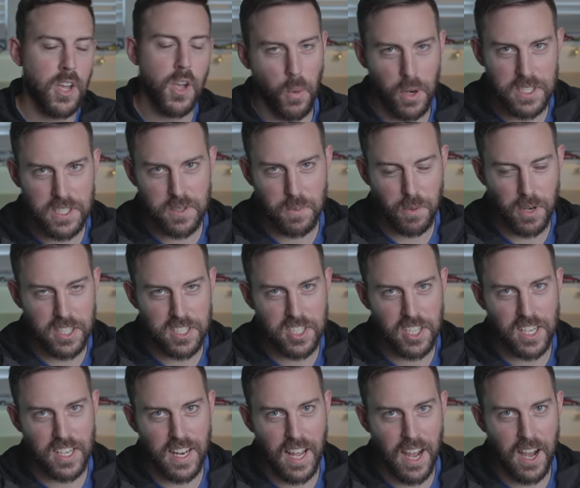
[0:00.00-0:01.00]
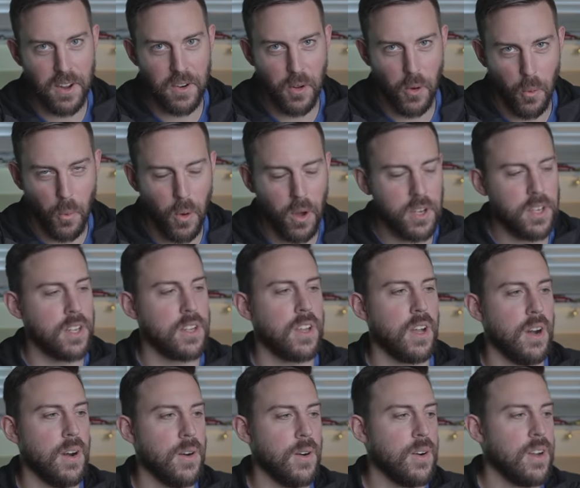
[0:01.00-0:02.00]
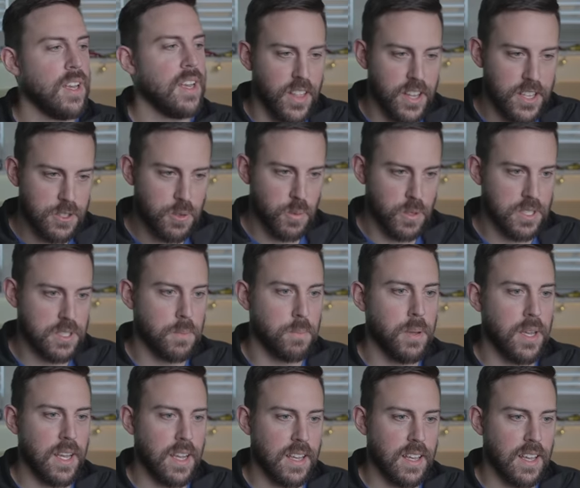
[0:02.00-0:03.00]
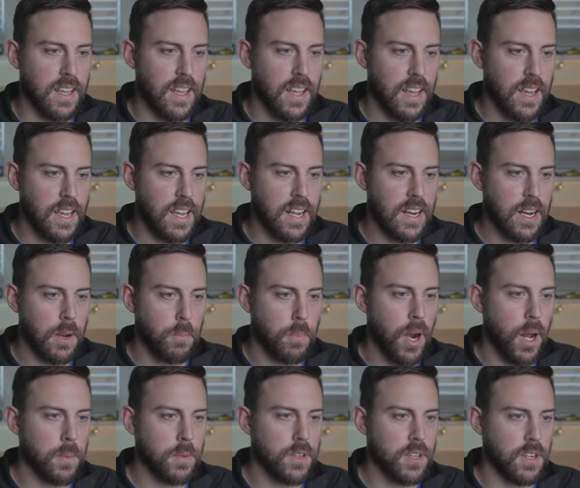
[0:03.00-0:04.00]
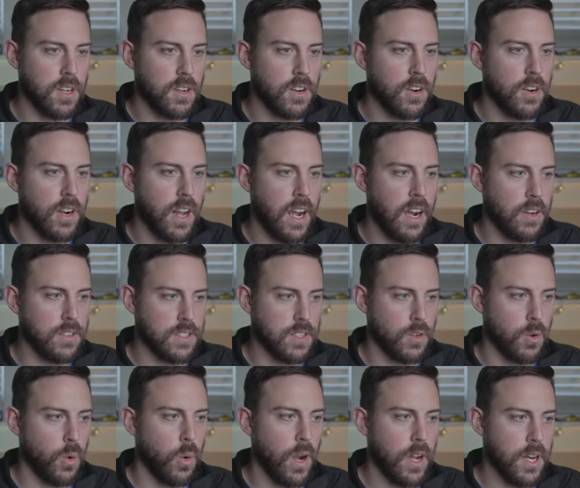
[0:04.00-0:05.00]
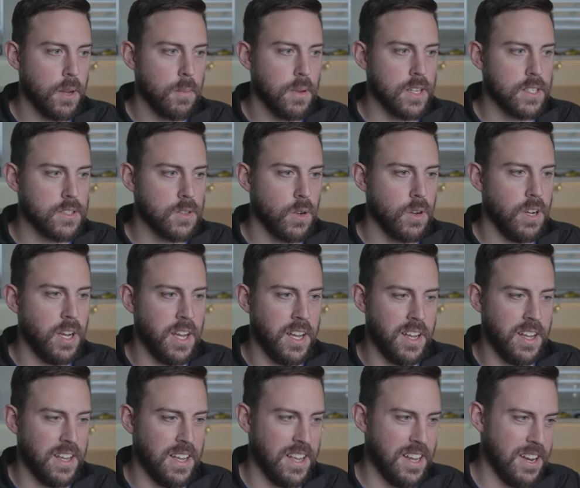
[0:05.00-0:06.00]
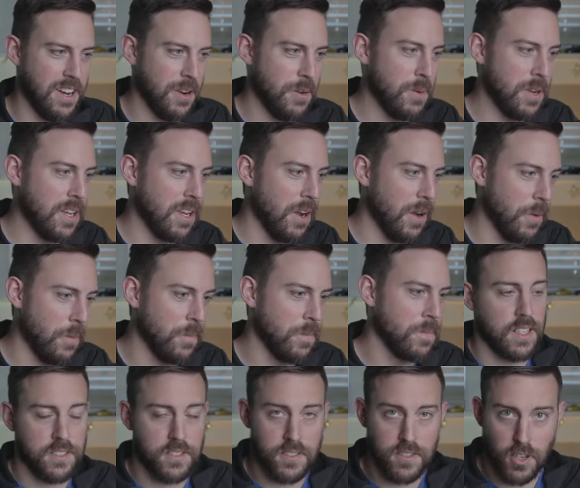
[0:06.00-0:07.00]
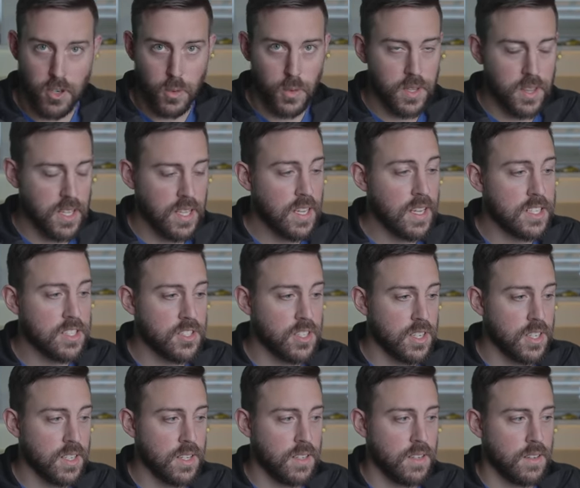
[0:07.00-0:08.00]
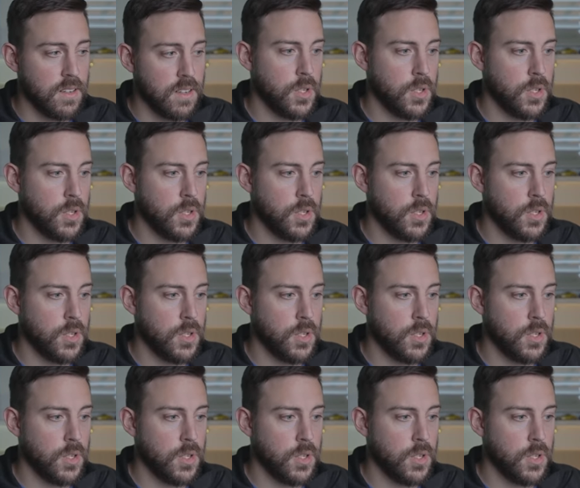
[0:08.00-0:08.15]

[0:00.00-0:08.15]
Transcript: One spreadsheet down, one to go. This one's big, and I'm probably gonna nerd out quite a bit, so here we go. Let's start with the engine.